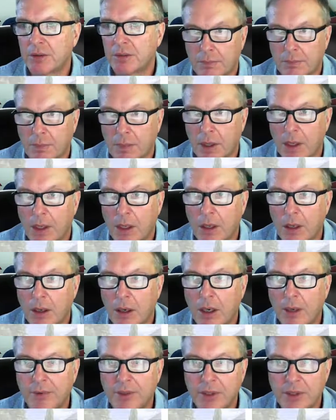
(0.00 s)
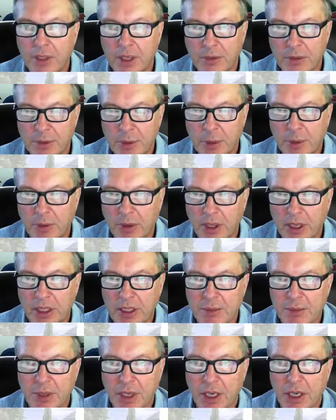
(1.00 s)
they're going to be low maintenance.
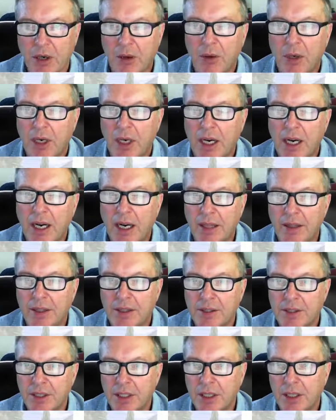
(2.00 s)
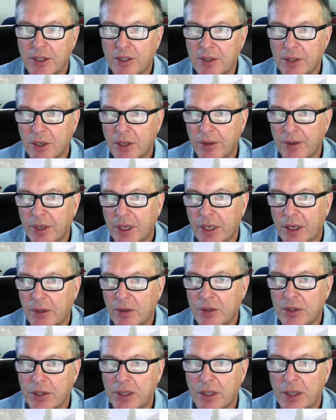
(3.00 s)
Oftentimes people ask me
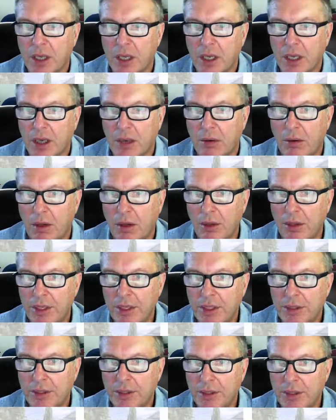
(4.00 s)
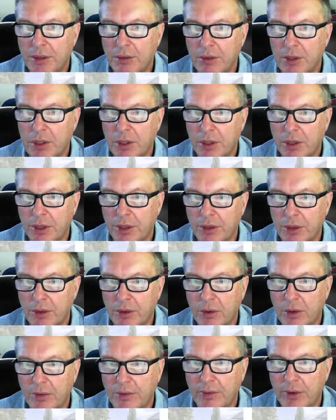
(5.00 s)
how high the ceilings are in the house, and
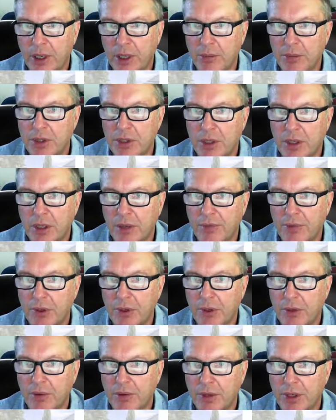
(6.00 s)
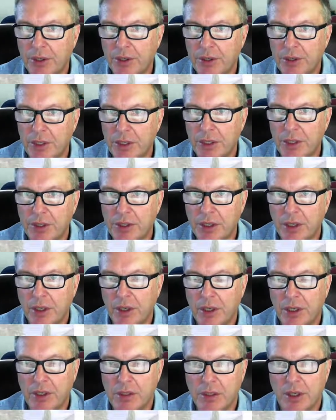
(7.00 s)
all you need to do is look at the door
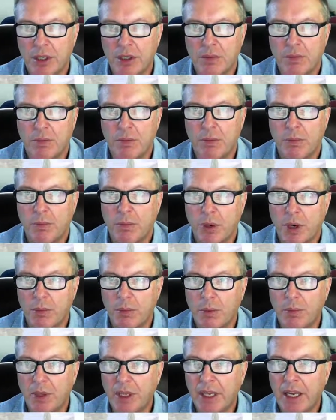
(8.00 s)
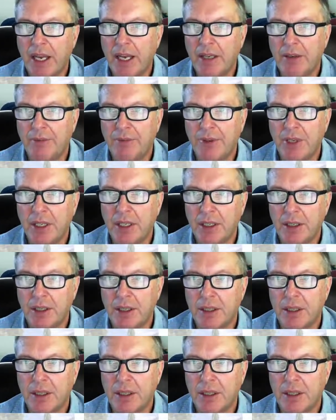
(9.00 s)
frames. If you can see this here, it's